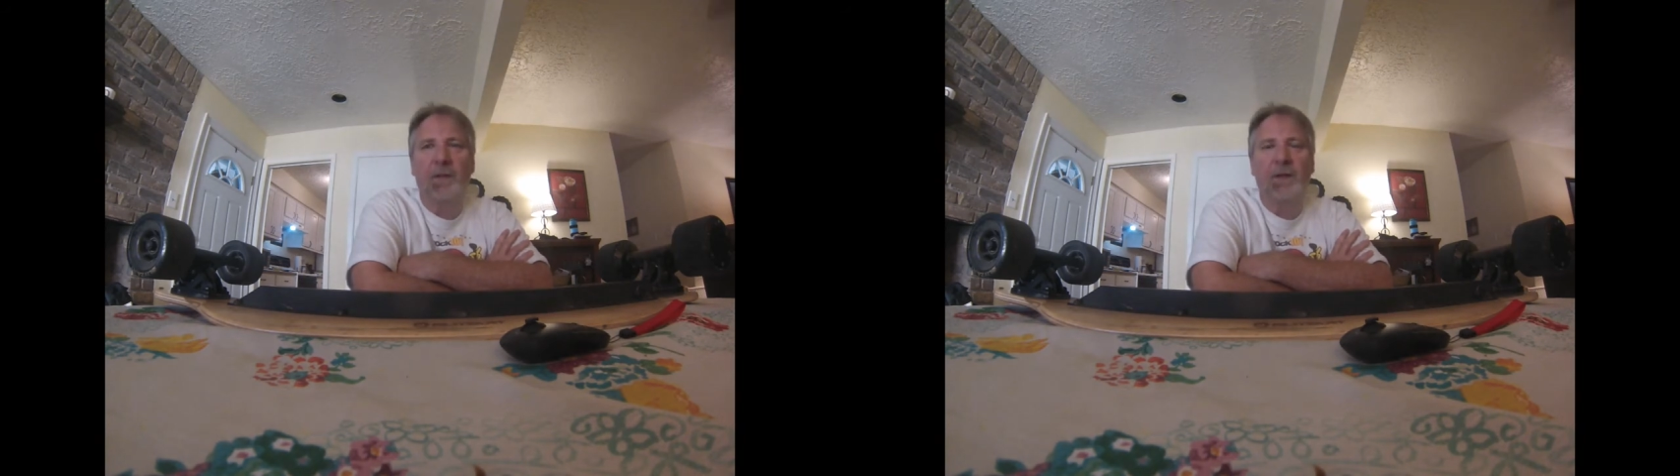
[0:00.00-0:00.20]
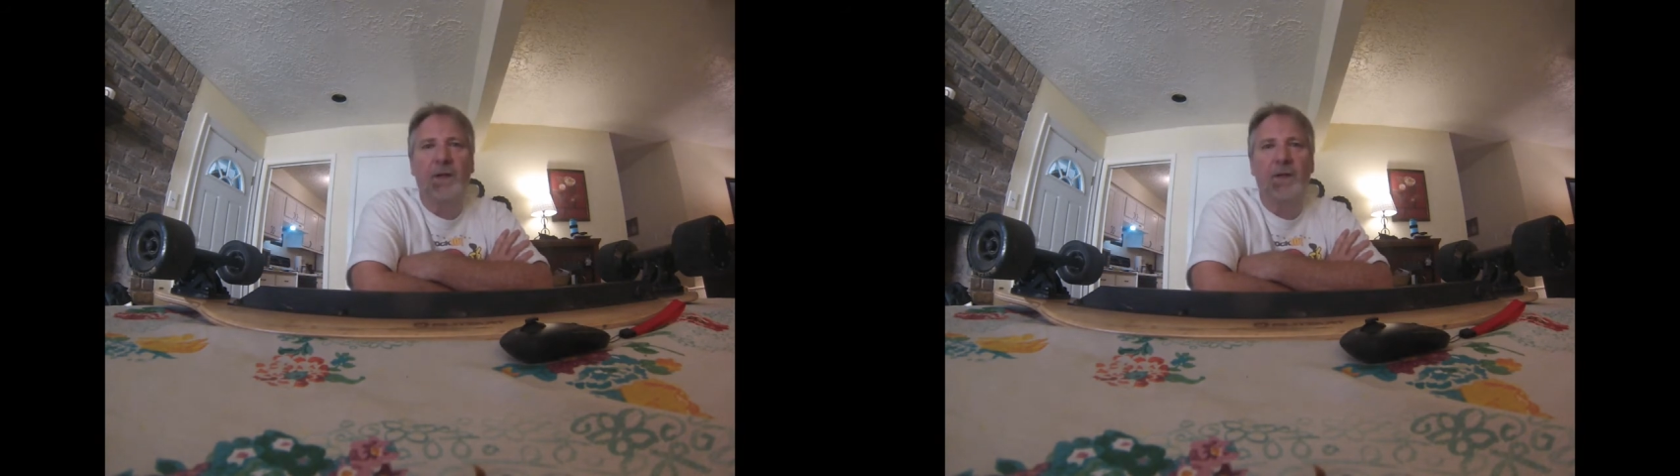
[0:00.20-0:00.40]

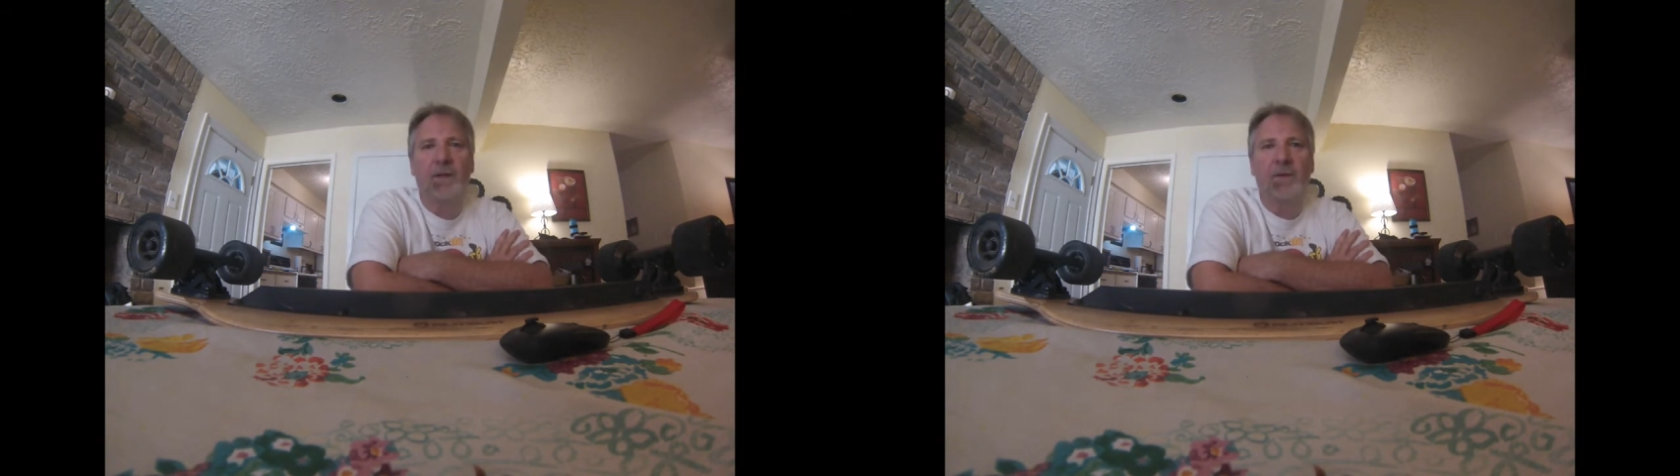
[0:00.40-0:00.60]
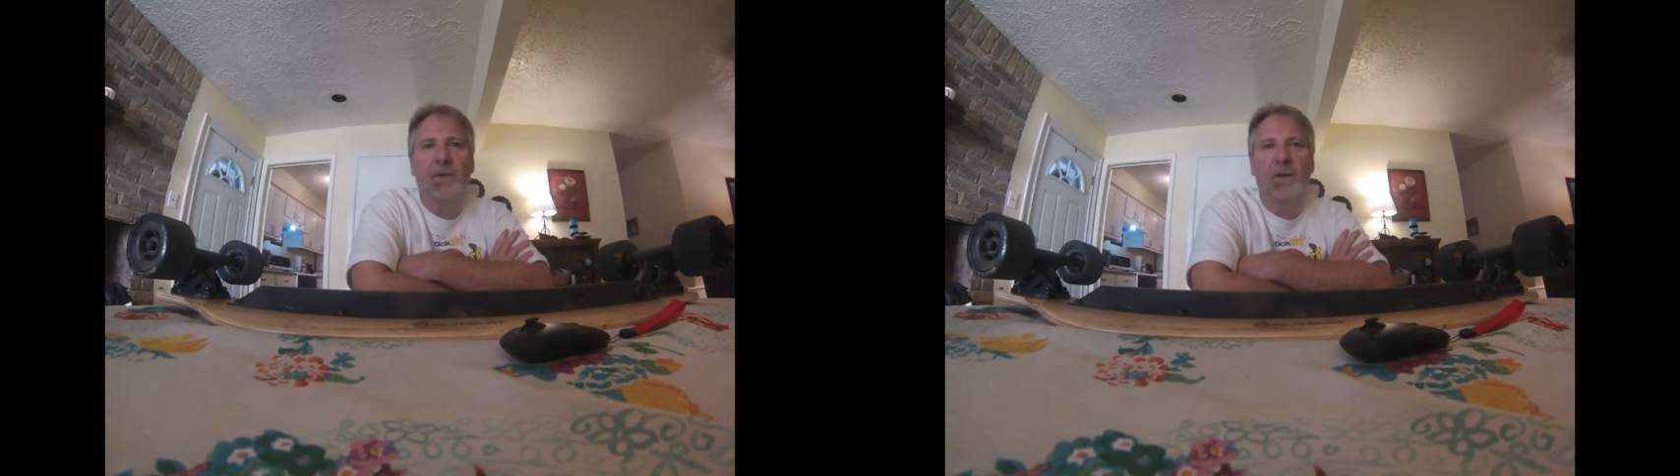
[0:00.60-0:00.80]
but that's
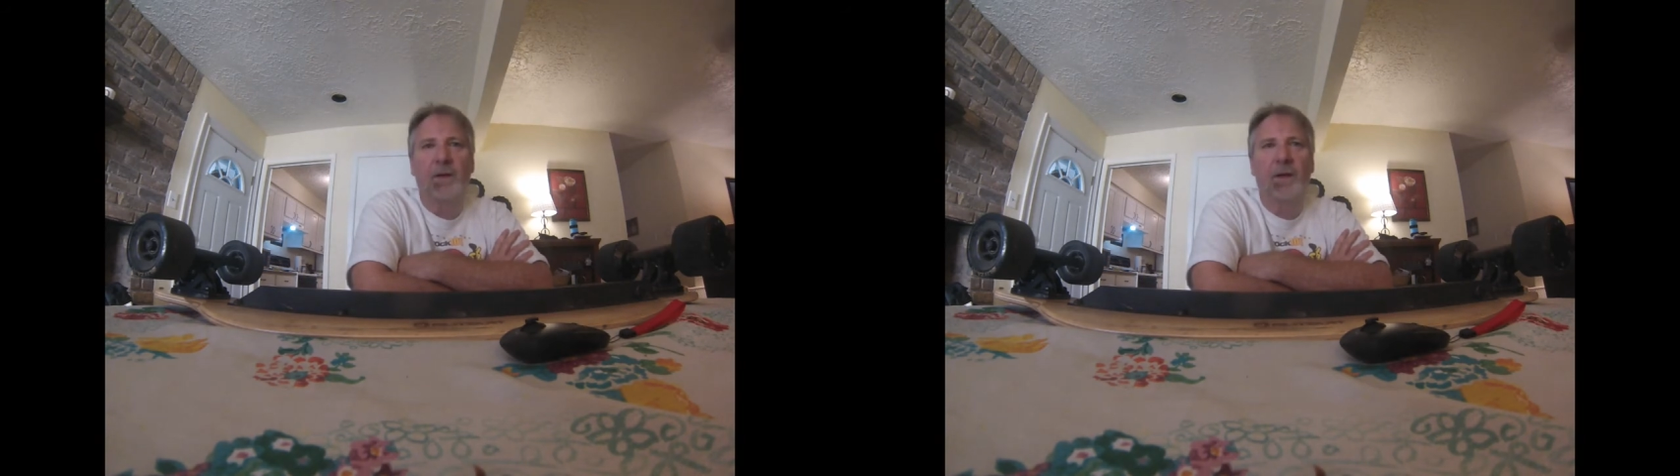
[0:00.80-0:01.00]
going